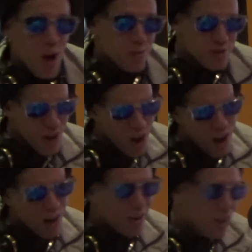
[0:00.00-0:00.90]
that was
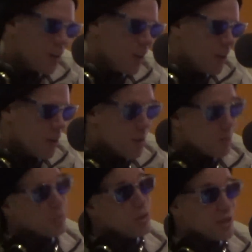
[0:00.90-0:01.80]
a
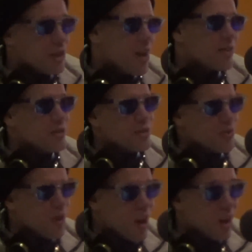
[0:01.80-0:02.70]
pretty tasty
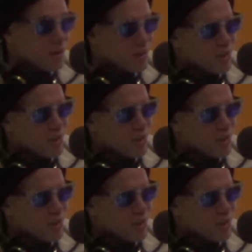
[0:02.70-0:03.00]
track.